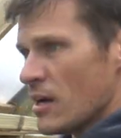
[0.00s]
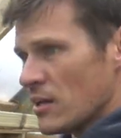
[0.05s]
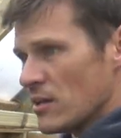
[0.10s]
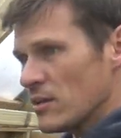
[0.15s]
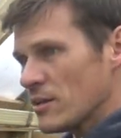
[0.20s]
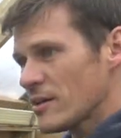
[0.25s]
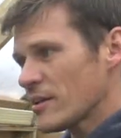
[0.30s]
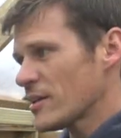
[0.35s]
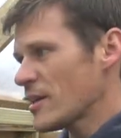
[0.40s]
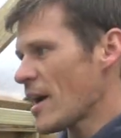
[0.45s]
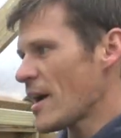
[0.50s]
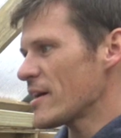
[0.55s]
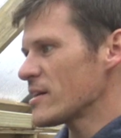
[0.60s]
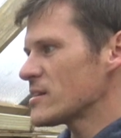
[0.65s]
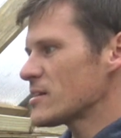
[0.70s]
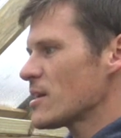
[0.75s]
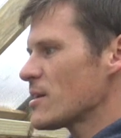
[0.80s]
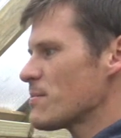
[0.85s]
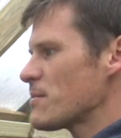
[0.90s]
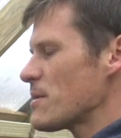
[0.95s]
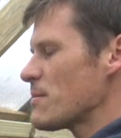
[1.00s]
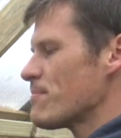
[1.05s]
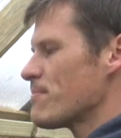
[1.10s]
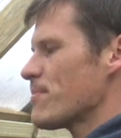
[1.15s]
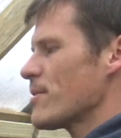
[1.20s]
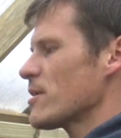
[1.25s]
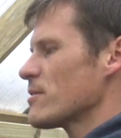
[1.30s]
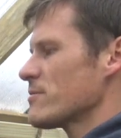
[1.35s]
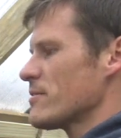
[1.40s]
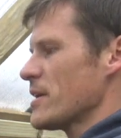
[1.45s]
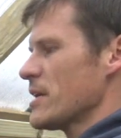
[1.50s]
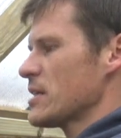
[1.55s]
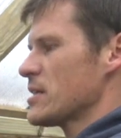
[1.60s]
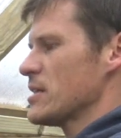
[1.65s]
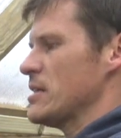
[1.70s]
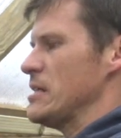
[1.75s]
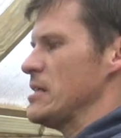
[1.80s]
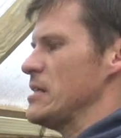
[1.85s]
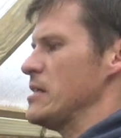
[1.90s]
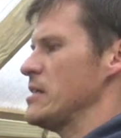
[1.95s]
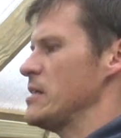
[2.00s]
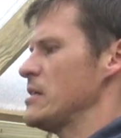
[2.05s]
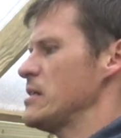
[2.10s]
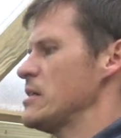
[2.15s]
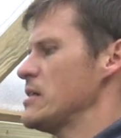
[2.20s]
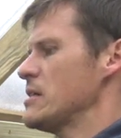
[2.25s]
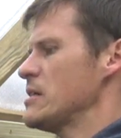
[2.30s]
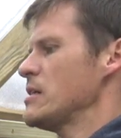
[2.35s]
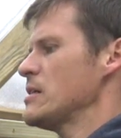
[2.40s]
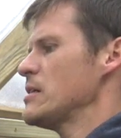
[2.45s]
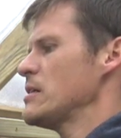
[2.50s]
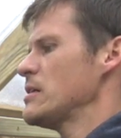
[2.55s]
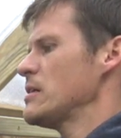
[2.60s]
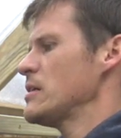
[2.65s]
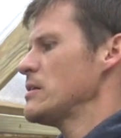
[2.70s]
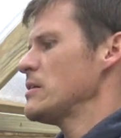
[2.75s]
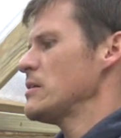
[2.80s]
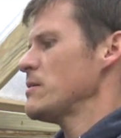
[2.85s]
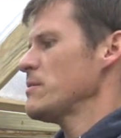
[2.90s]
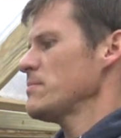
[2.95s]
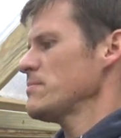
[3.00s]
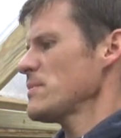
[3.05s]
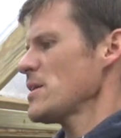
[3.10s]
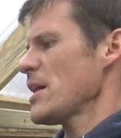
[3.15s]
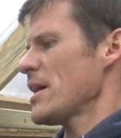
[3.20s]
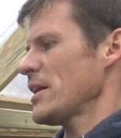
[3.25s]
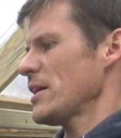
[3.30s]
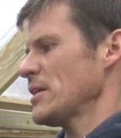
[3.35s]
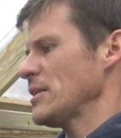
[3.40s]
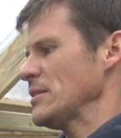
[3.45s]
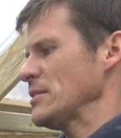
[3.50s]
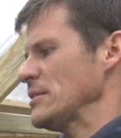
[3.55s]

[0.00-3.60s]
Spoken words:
And look at that, it's going to be perfect. Man.